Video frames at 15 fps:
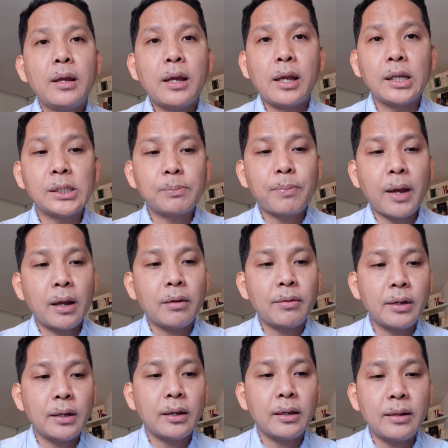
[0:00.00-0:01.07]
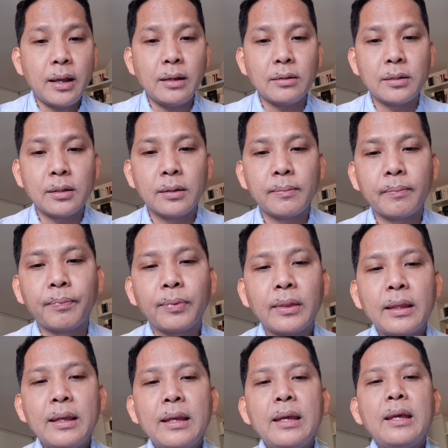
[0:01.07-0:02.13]
expiry date.
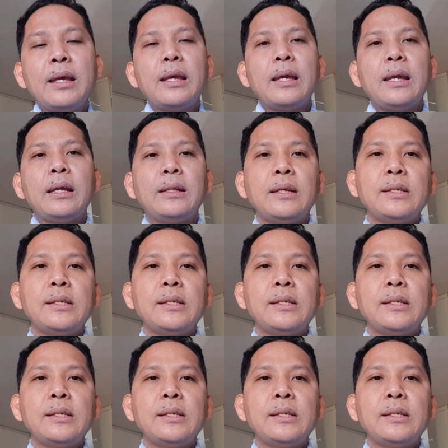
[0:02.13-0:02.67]
It